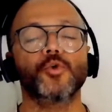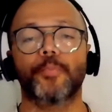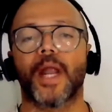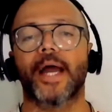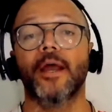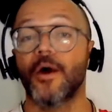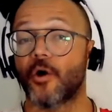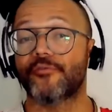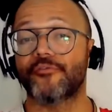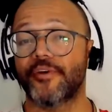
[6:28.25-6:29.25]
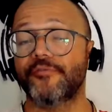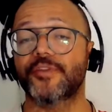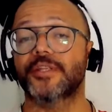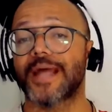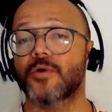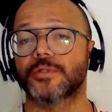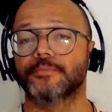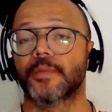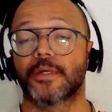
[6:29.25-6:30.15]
supply of 50,000.